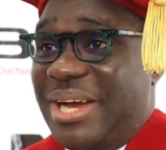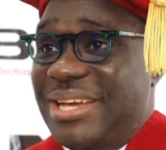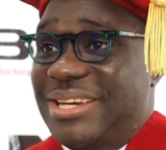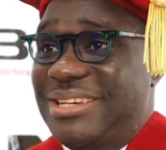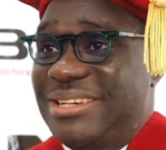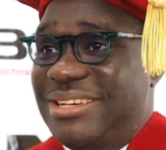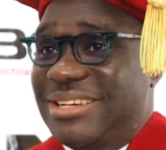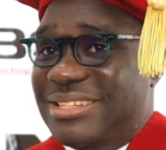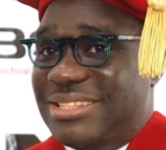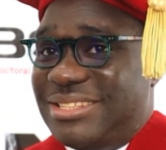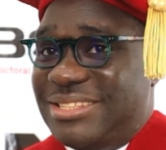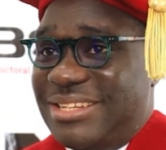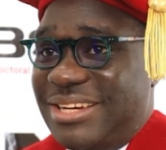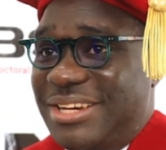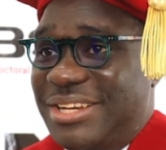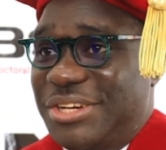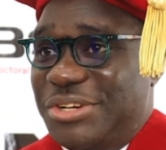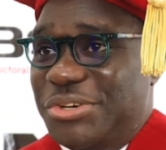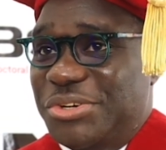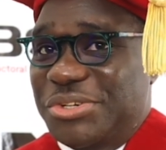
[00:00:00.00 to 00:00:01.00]
I did a
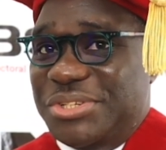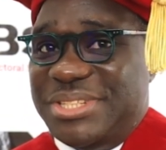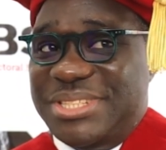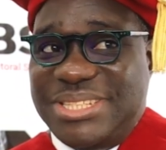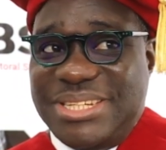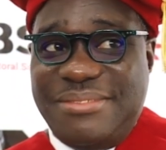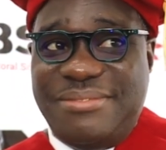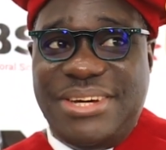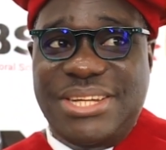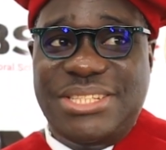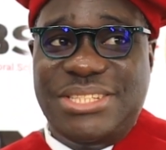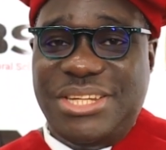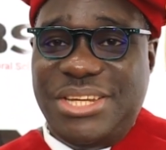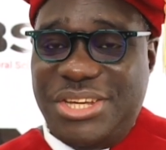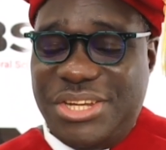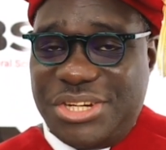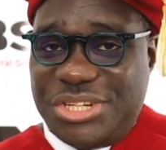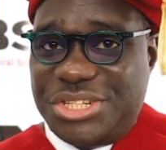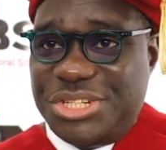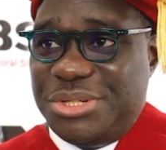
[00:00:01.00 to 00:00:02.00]
study on servant
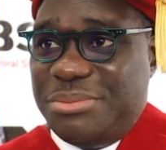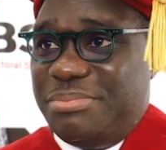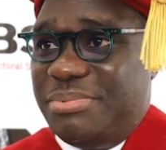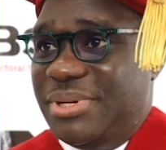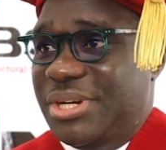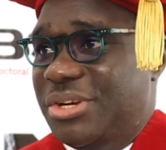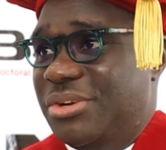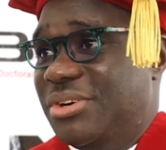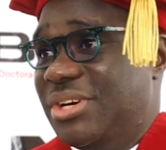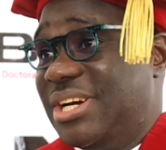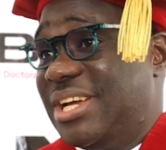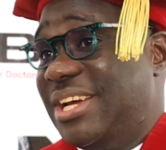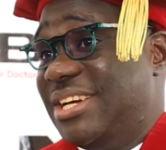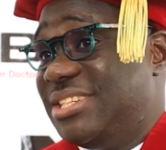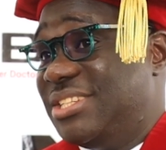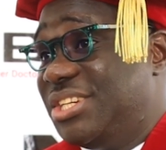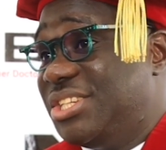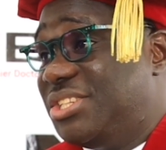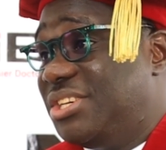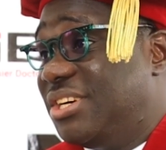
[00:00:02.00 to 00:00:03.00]
leadership and
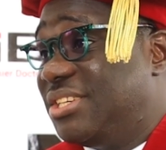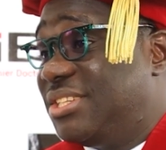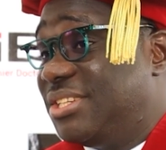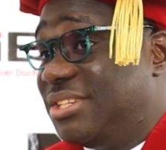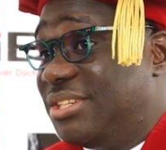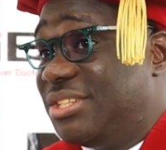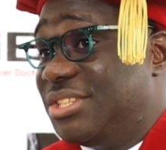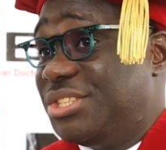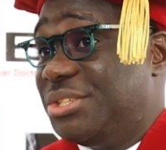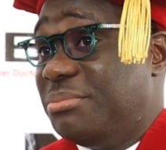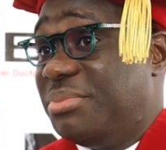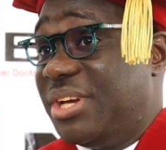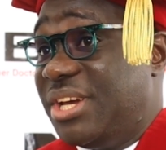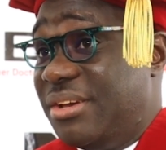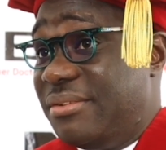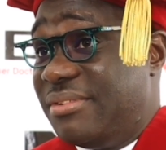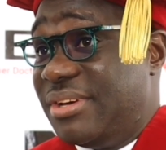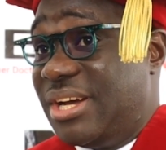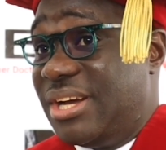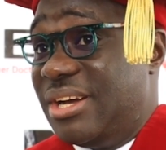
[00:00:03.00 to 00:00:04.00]
organizational citizenship
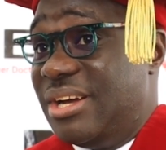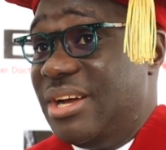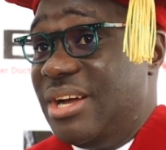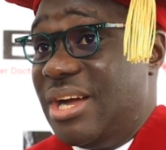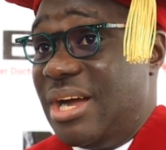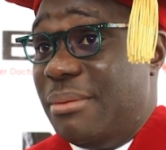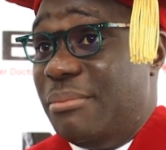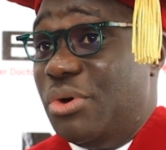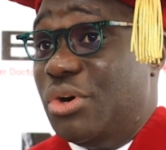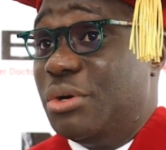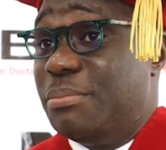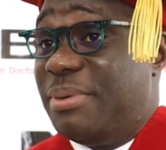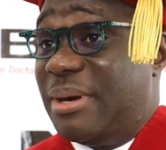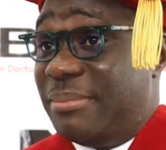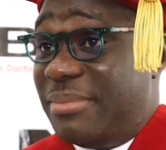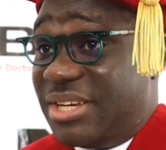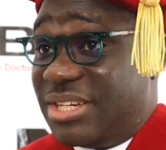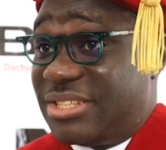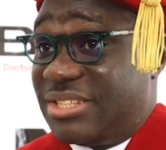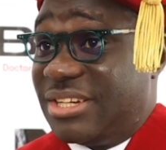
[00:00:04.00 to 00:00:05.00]
behavior among
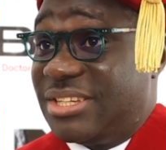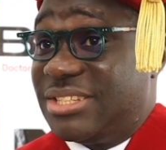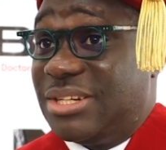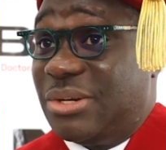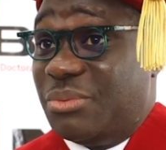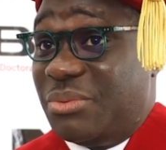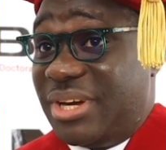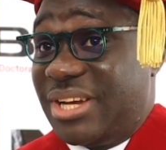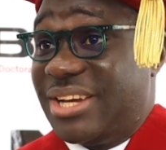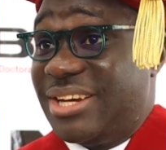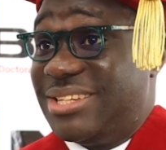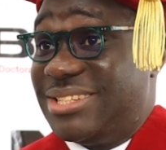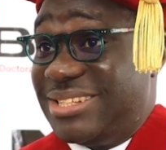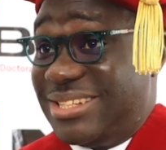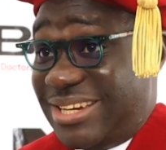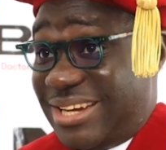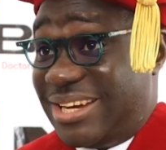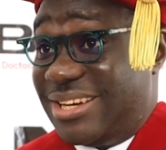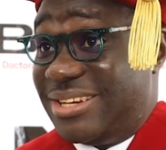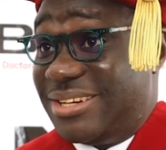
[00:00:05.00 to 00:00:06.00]
public sector workers
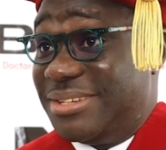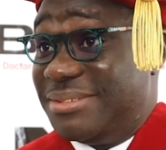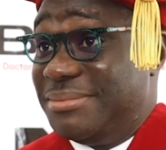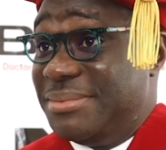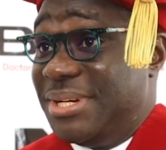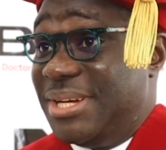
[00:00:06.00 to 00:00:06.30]
in Ghana.